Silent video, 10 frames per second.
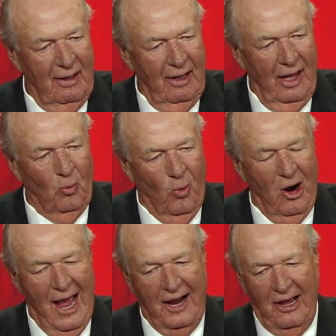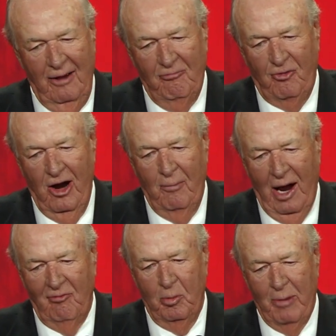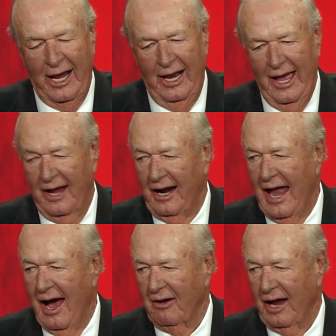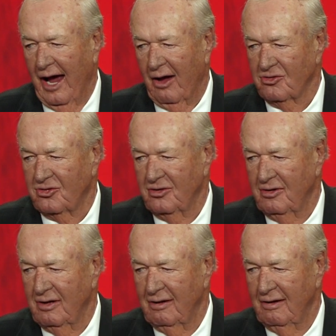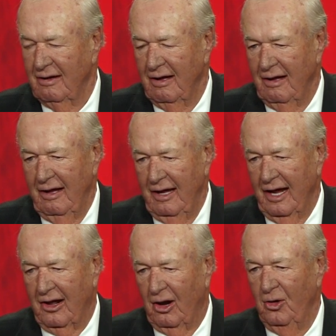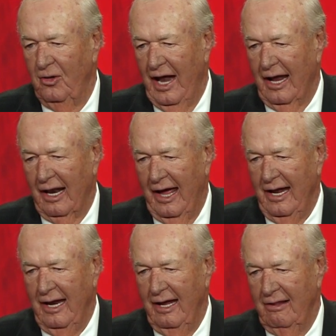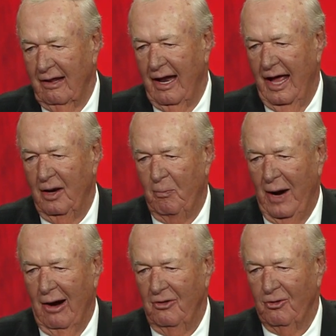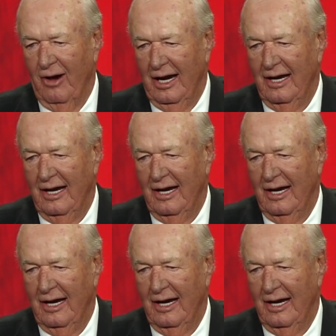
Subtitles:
and where I come from, everybody had an outhouse, including that lady that had the pear tree.